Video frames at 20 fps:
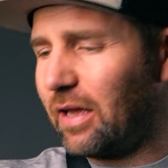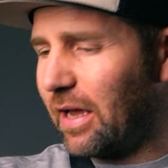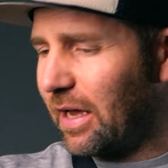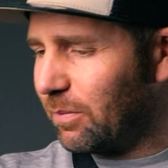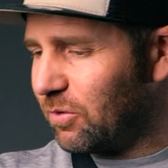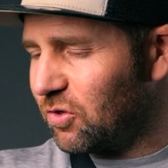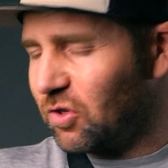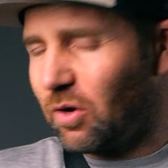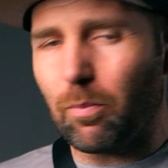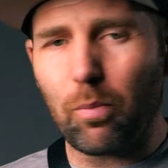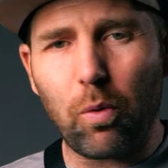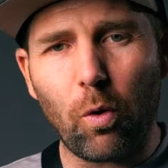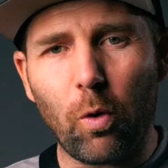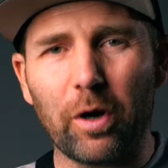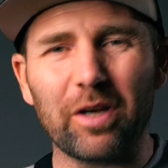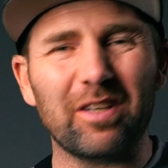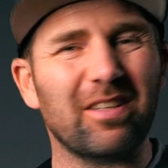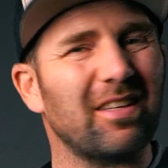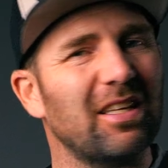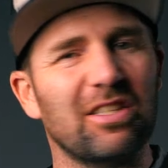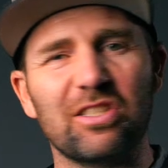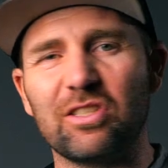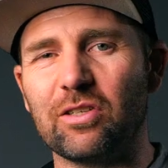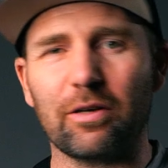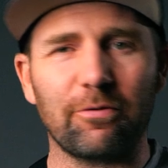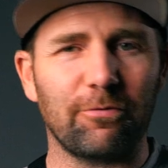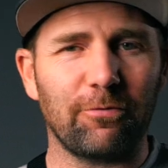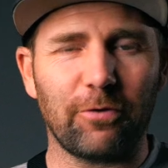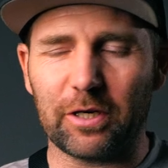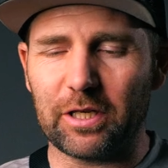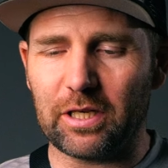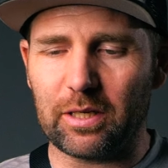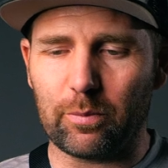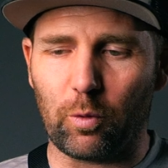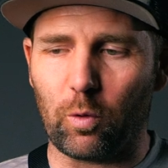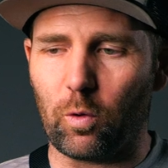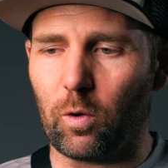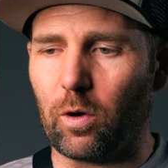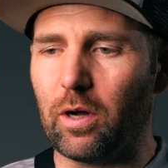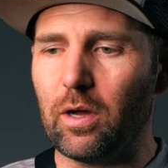at some point it's not fun
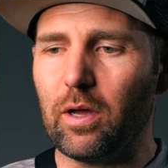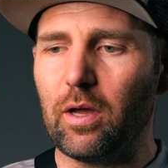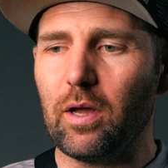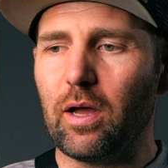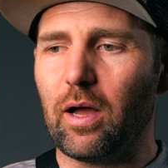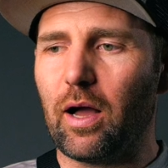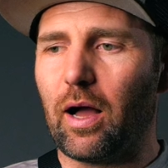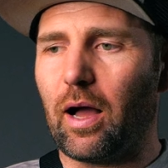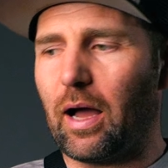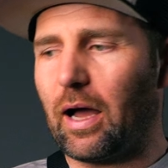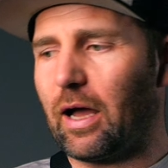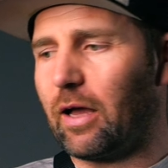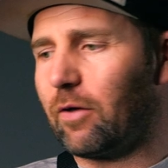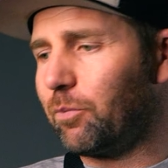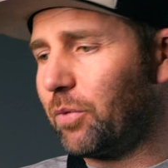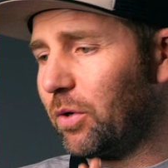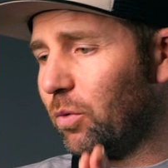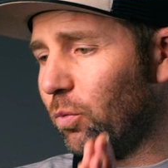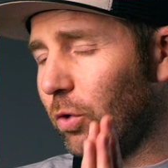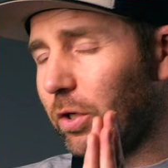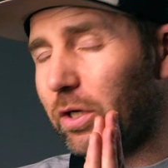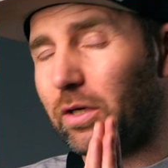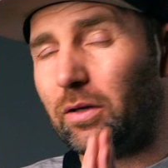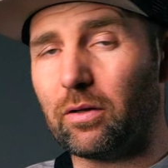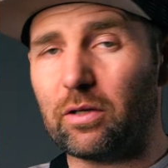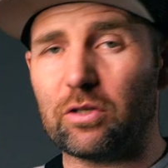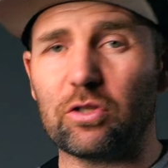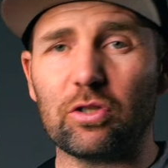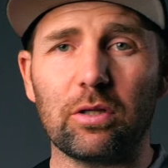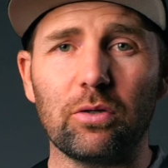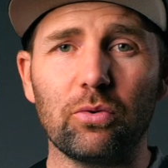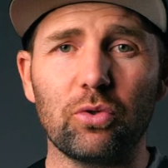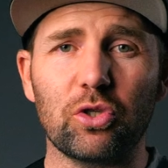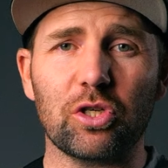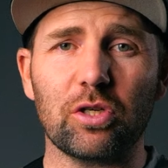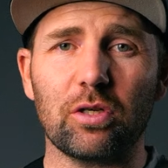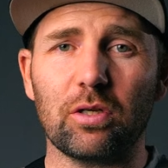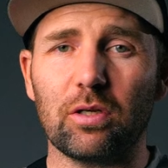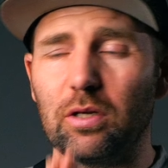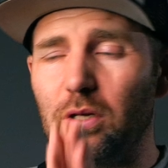anymore. I've been working on this
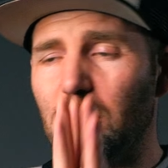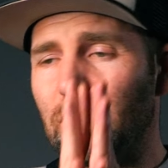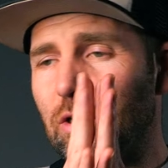solution,